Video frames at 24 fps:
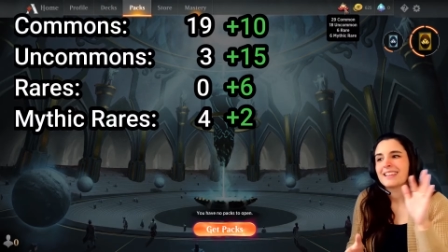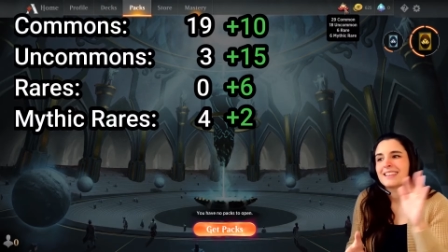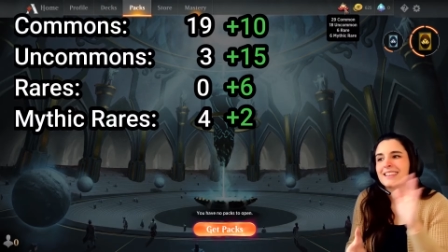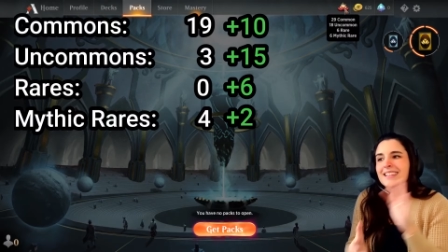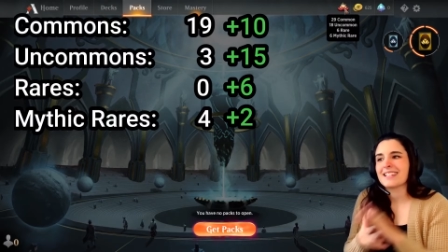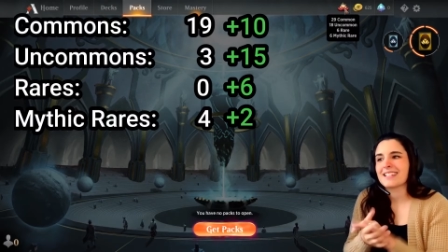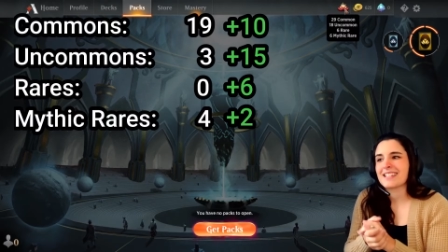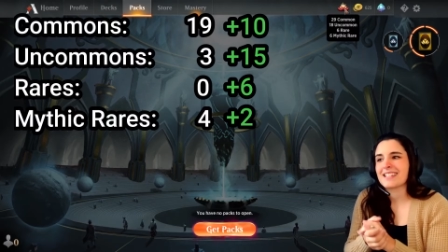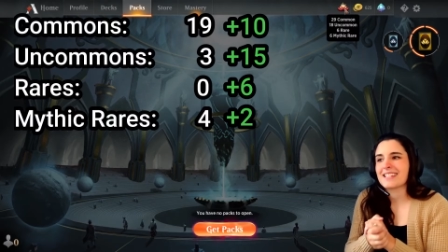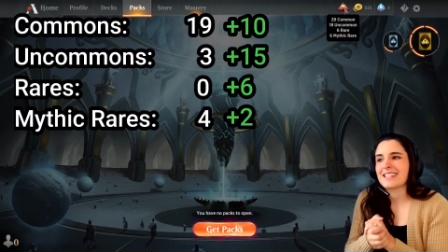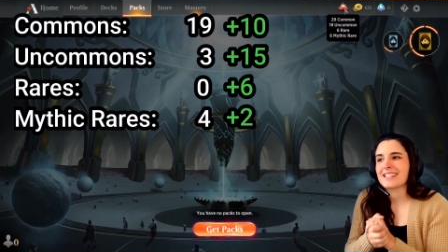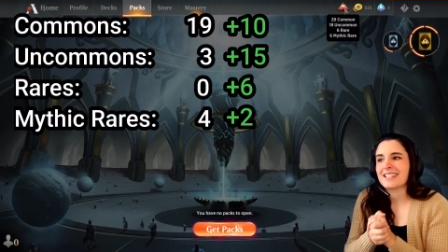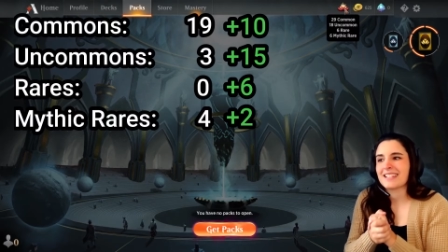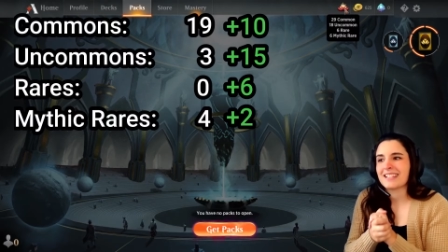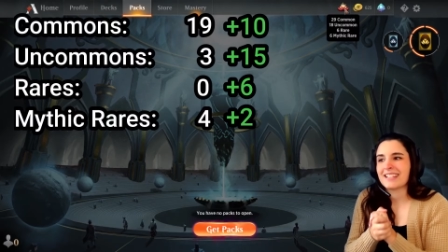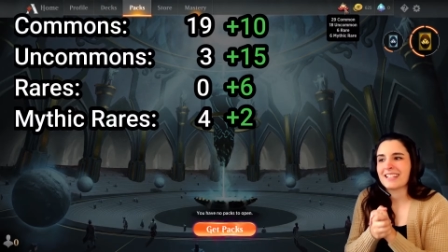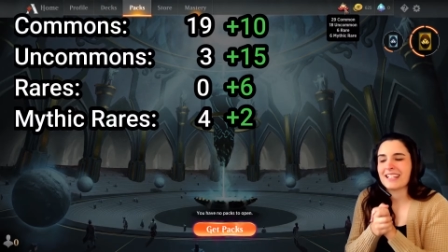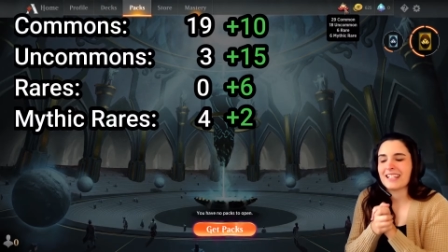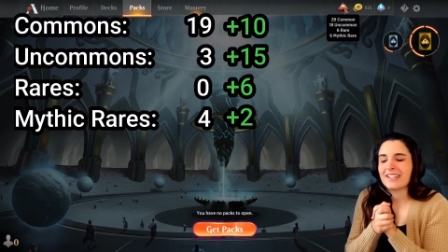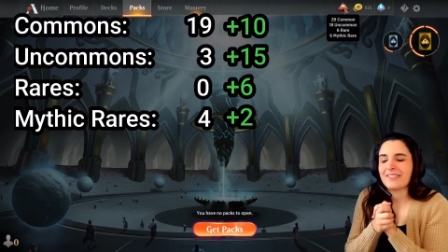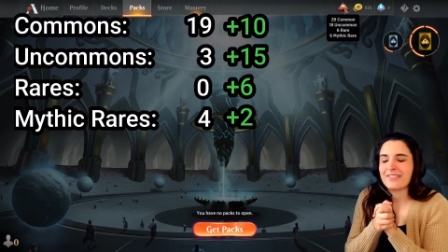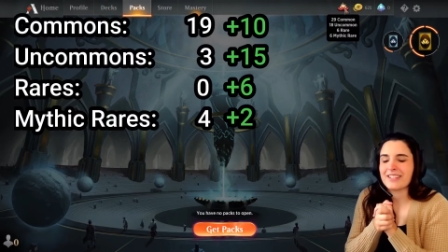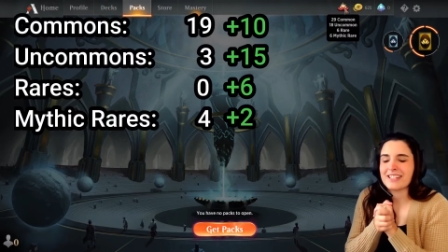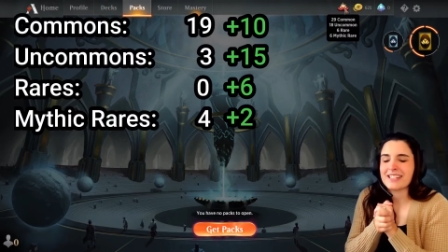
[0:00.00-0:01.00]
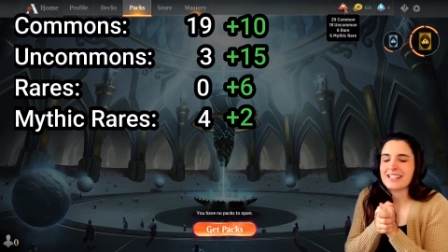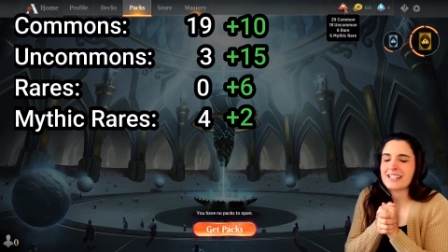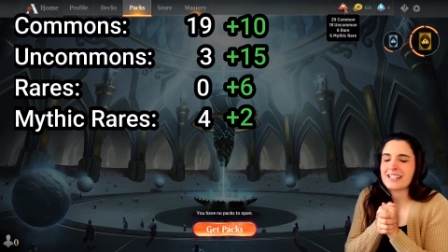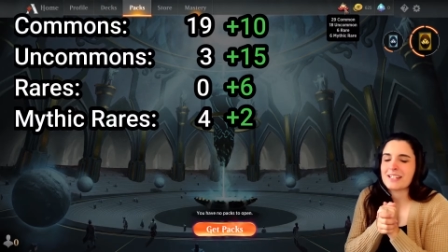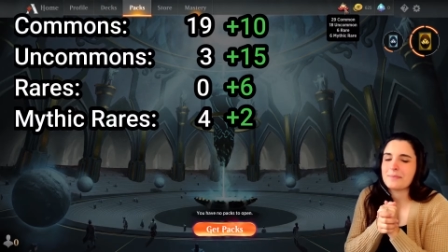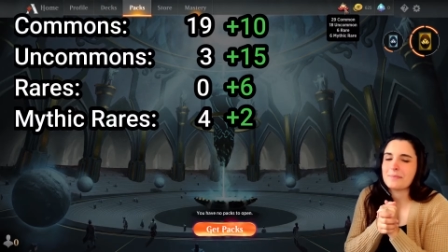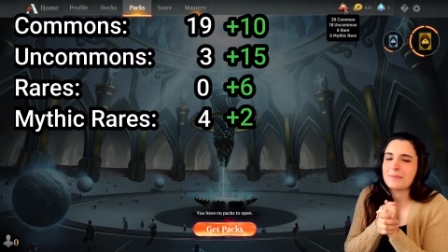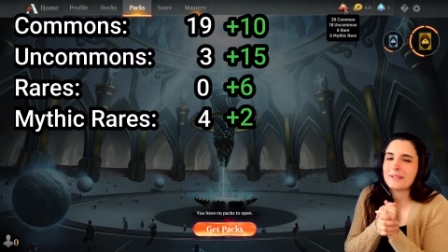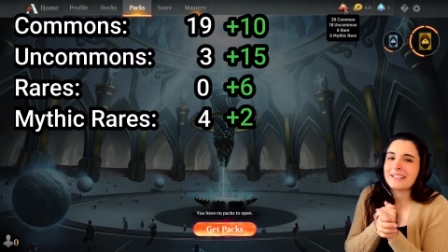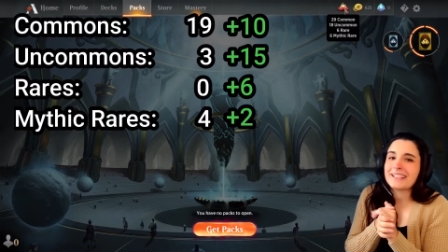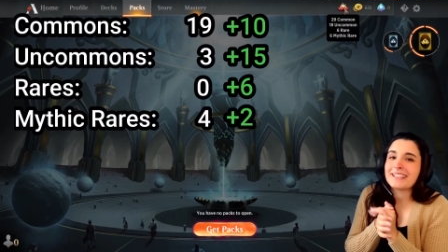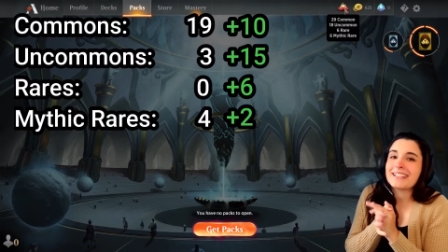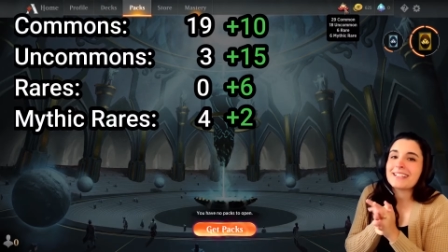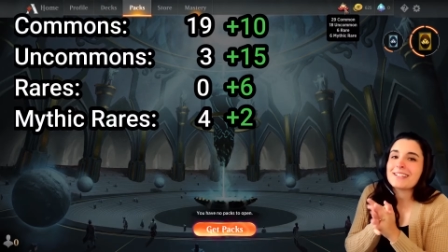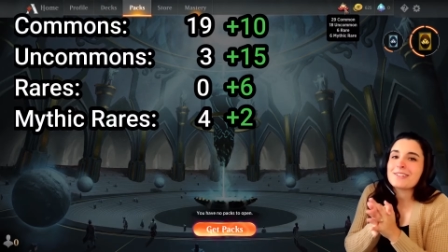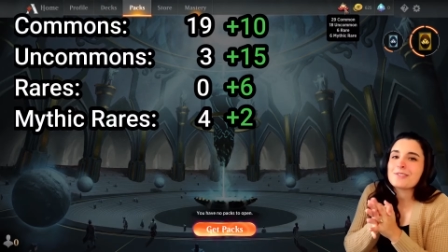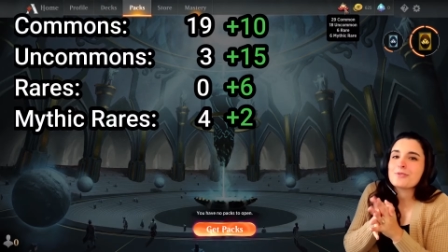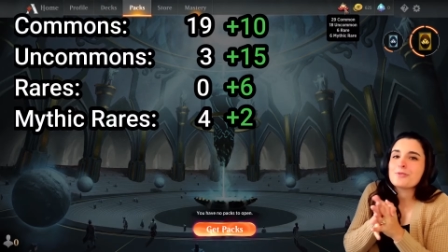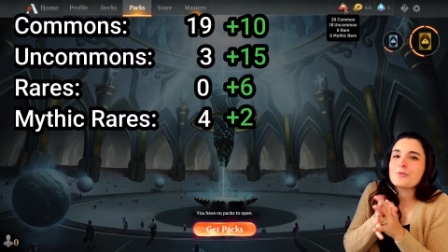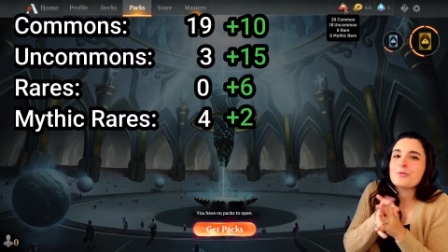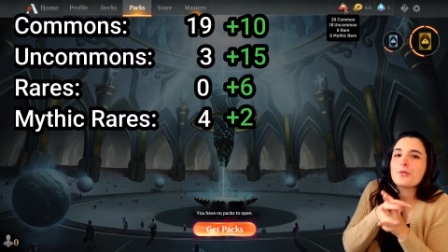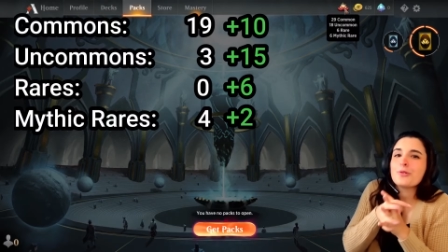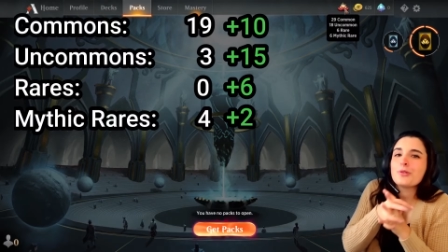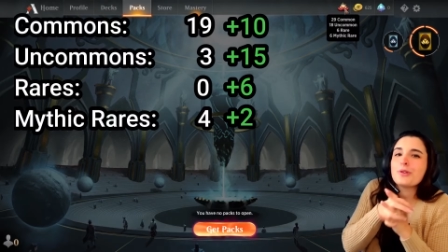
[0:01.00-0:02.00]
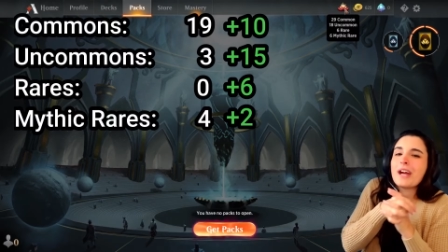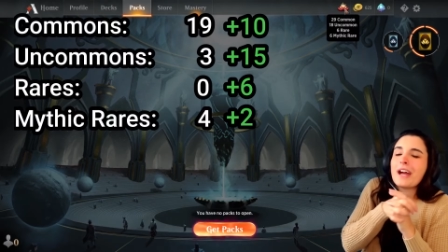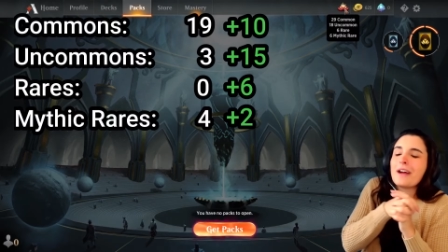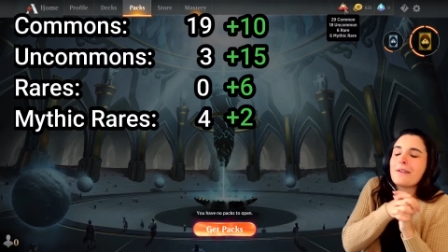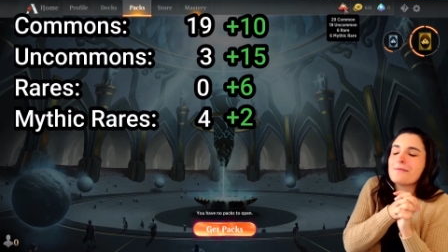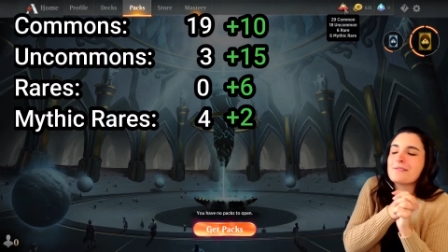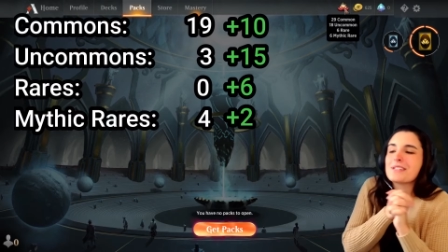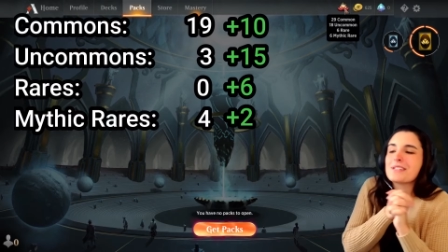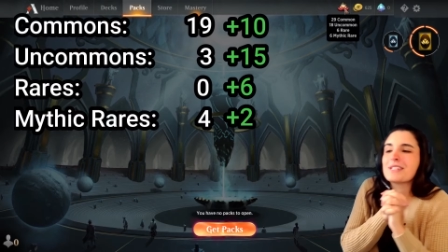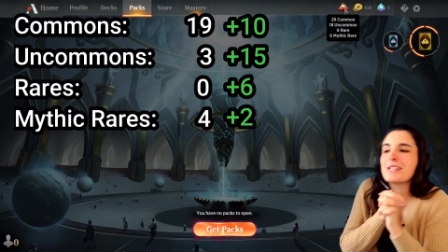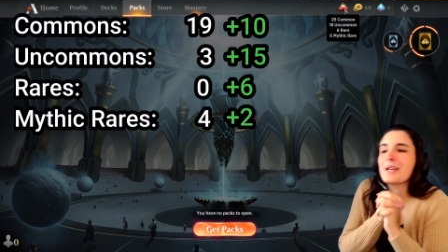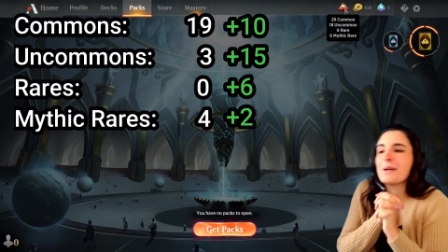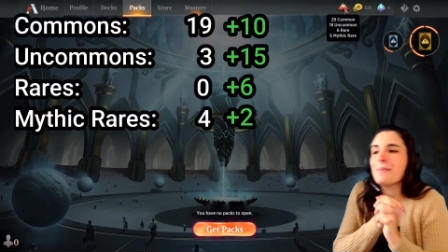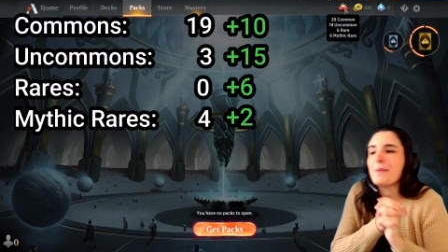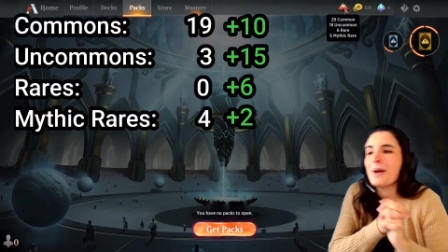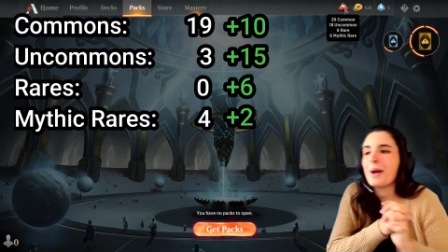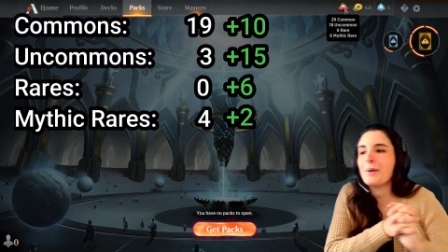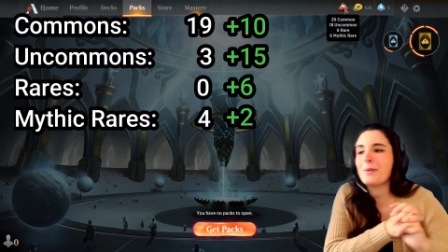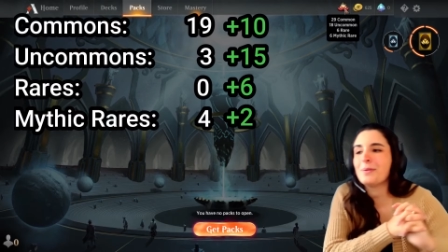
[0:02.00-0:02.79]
This is gonna give us the ability to craft some